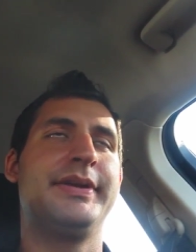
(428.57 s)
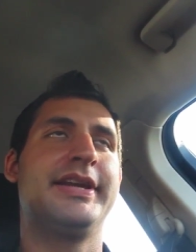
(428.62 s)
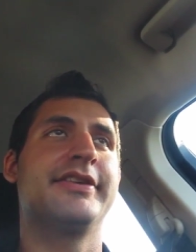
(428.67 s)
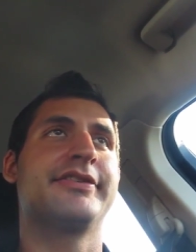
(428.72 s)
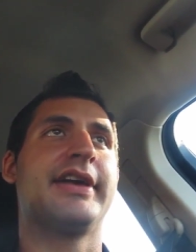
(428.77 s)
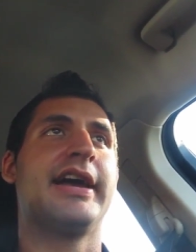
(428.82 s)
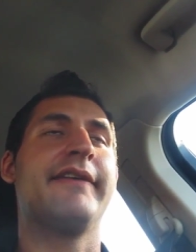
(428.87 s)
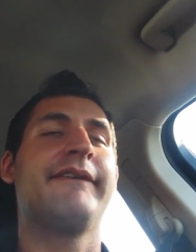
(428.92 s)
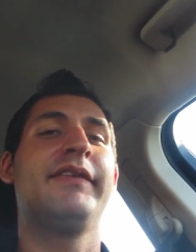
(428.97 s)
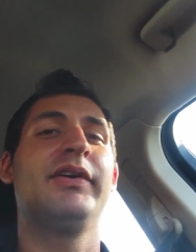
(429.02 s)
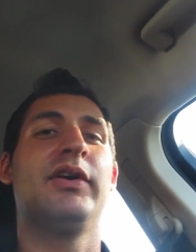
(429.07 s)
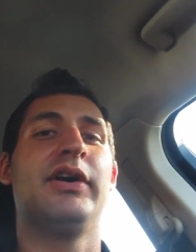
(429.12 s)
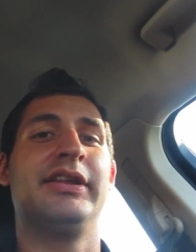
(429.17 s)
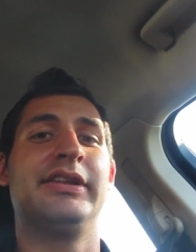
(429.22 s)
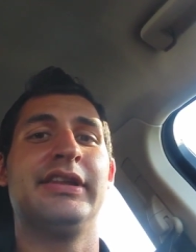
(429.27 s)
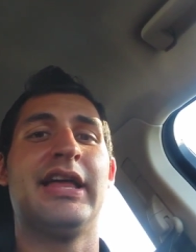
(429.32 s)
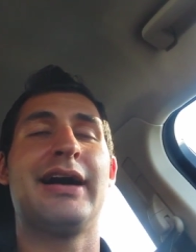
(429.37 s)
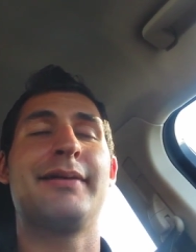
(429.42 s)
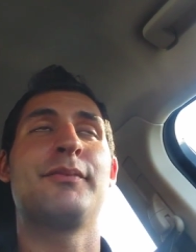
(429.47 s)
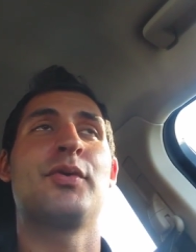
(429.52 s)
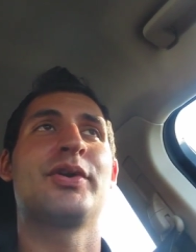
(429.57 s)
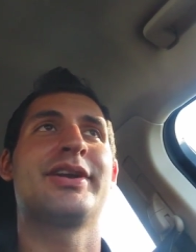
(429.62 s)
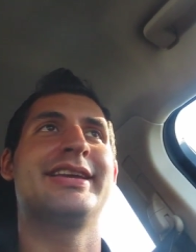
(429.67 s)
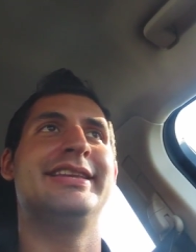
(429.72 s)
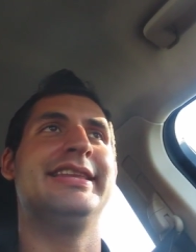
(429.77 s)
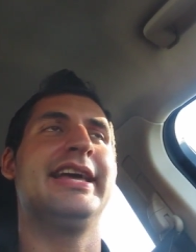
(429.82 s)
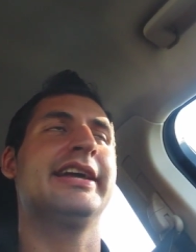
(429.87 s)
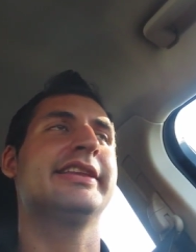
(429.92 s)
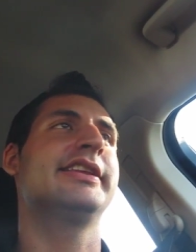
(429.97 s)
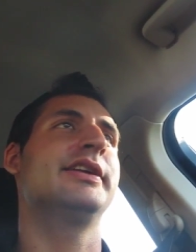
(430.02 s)
because I feel a lot more
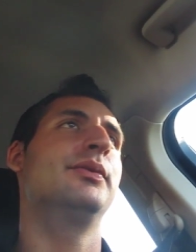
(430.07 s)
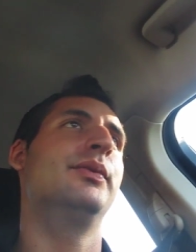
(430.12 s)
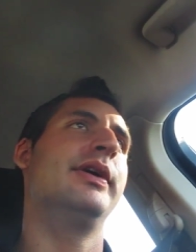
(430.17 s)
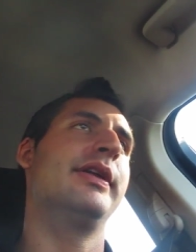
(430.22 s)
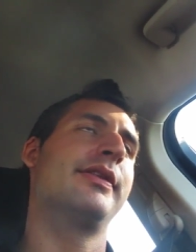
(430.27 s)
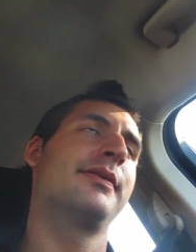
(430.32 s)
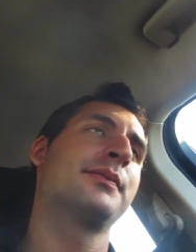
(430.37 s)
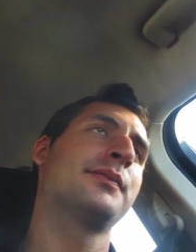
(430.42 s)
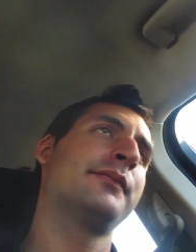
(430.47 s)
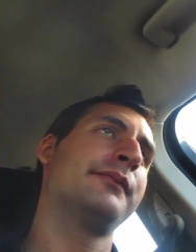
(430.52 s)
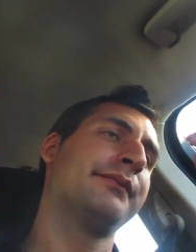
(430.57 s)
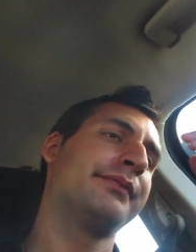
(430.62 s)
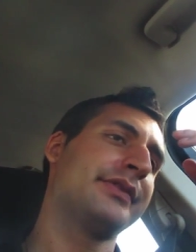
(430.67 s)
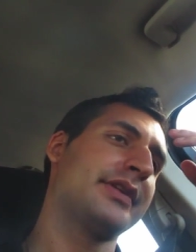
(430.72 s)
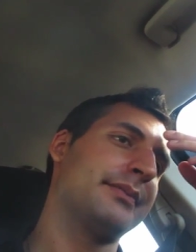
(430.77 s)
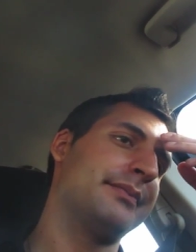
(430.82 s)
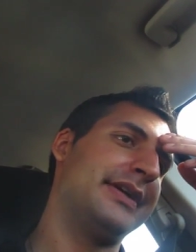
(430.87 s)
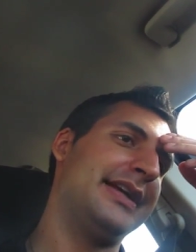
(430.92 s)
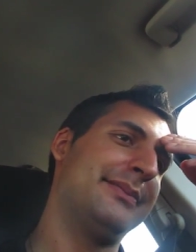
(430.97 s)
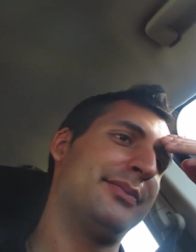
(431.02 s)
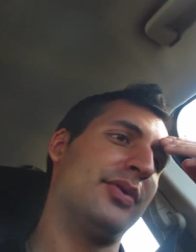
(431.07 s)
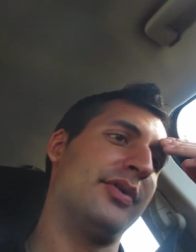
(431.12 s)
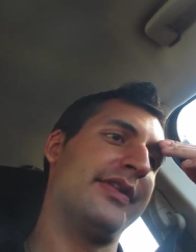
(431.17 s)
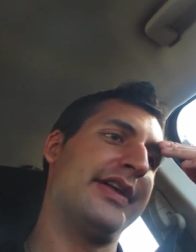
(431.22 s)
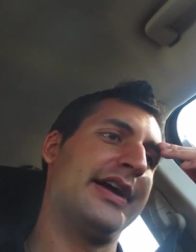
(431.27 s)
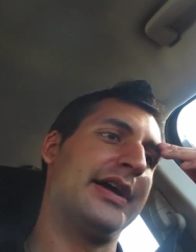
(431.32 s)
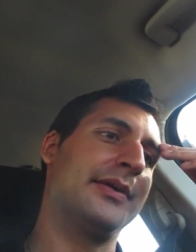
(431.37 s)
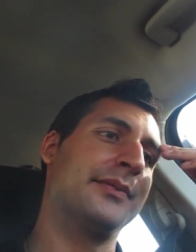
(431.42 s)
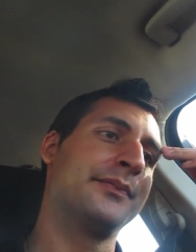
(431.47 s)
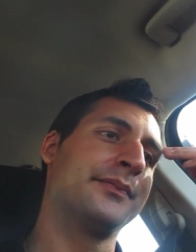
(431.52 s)
connected with people
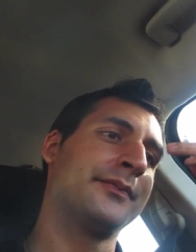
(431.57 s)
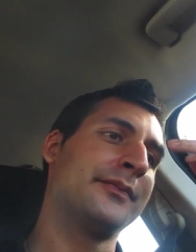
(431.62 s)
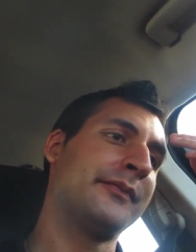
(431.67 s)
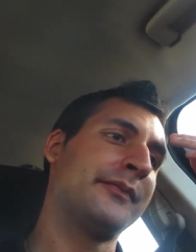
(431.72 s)
there.